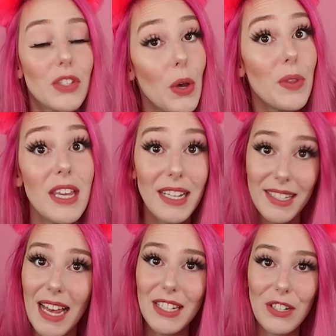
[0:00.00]
So the
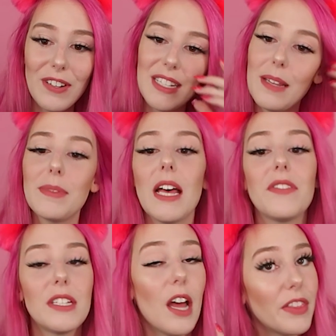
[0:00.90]
accessories
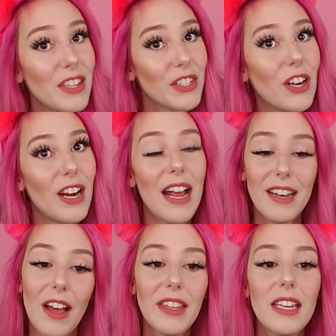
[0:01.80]
themselves, not the skirt and
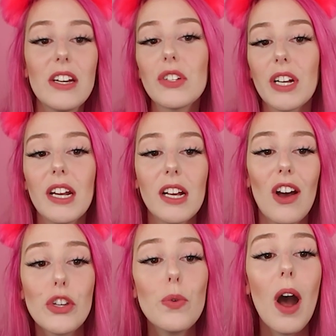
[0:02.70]
not the heels, are going to cost you